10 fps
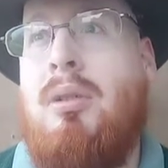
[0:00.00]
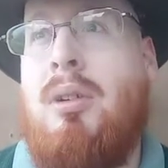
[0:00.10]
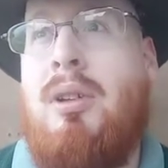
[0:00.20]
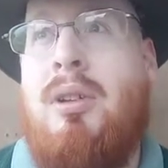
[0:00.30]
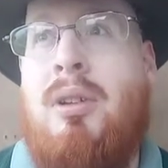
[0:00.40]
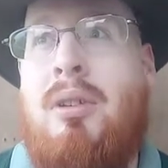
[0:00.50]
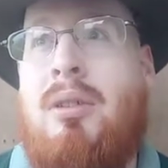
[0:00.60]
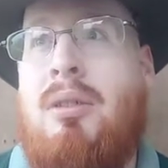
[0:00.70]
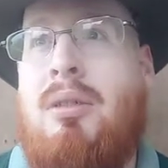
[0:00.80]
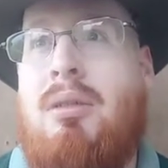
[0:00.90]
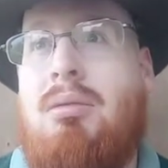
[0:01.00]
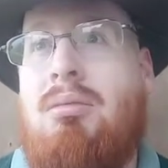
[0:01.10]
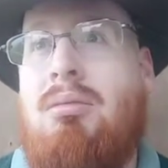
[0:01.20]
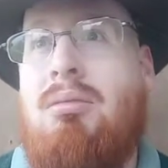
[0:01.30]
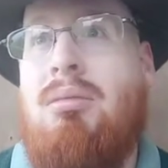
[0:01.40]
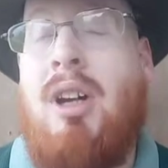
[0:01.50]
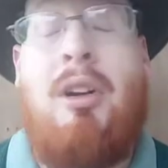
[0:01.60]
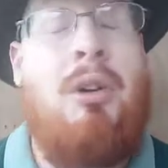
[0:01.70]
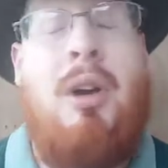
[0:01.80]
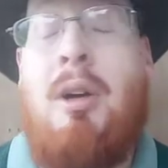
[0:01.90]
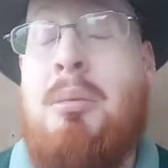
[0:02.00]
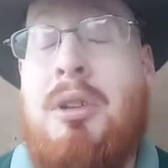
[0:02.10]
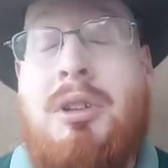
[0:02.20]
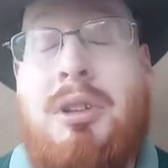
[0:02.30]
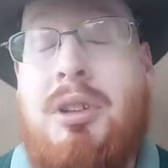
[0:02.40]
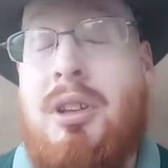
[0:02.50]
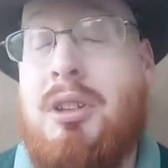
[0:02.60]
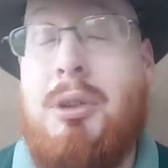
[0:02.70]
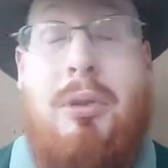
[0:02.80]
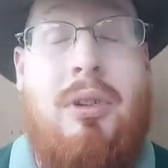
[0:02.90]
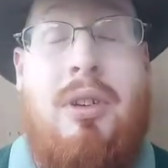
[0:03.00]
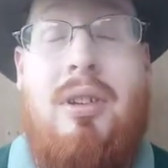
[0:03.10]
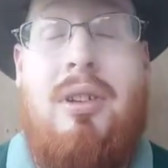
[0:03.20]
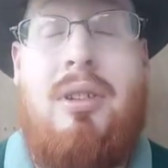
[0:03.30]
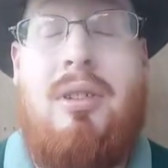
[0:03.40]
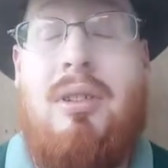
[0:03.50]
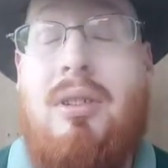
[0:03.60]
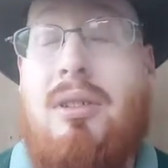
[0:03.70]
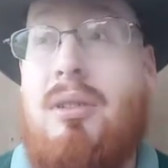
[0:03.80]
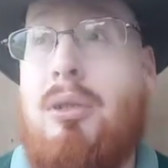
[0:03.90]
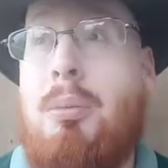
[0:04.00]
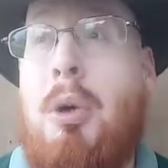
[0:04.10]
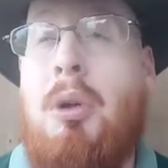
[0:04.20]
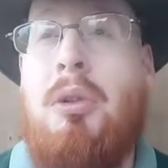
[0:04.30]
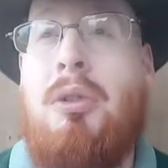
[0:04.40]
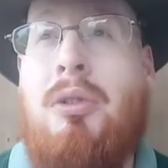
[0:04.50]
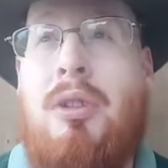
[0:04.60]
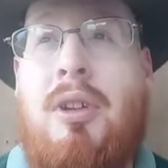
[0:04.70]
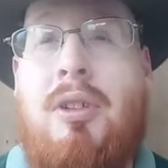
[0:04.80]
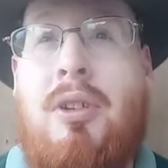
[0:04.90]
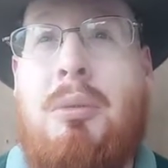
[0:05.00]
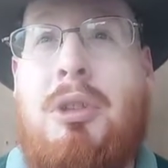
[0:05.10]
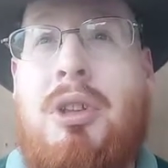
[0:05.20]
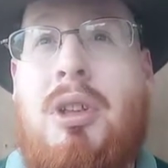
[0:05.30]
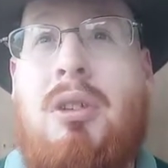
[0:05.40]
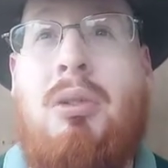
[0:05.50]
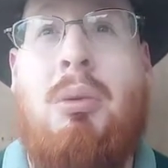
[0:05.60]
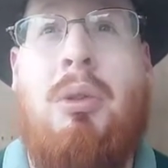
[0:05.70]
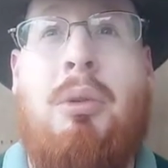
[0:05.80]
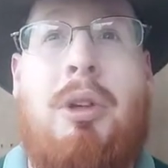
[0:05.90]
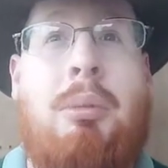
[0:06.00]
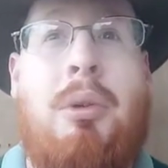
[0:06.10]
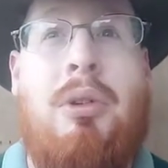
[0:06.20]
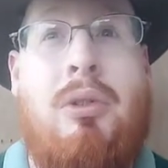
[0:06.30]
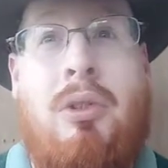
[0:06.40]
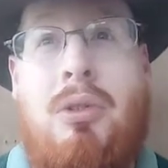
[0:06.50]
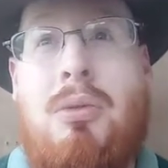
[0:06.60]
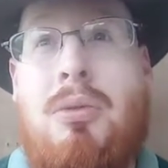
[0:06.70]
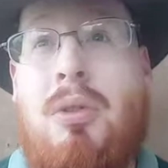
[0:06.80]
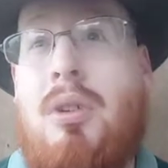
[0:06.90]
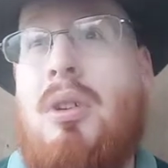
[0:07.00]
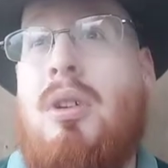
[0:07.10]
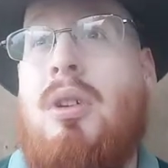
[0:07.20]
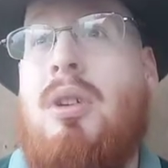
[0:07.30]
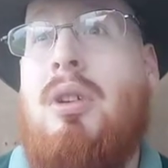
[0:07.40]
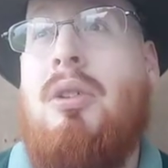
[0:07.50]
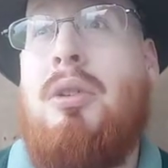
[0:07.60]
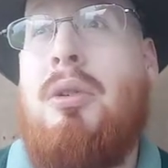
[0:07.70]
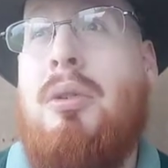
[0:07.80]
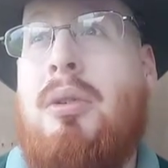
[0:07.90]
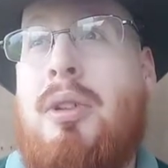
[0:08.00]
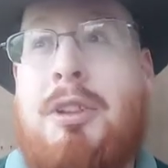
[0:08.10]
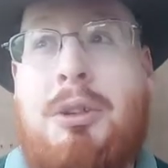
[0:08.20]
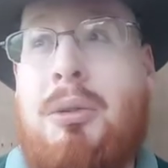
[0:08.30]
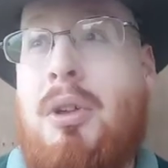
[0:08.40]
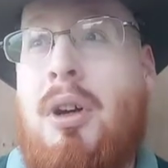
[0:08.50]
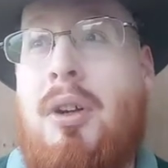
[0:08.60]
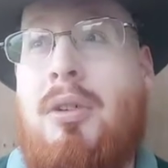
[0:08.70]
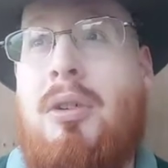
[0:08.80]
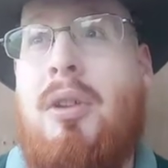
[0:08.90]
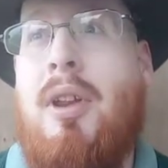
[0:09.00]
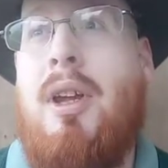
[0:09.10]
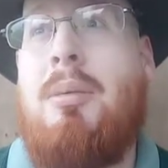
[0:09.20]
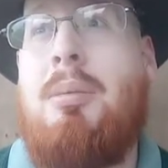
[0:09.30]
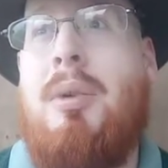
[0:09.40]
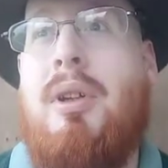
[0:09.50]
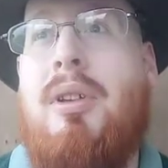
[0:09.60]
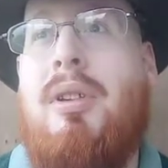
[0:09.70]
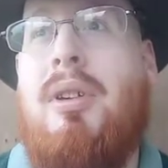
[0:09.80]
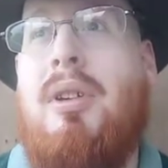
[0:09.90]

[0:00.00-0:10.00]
And I don't know how much electricity smaller CNC machines or 3D printers use, so electrical costs and all that, but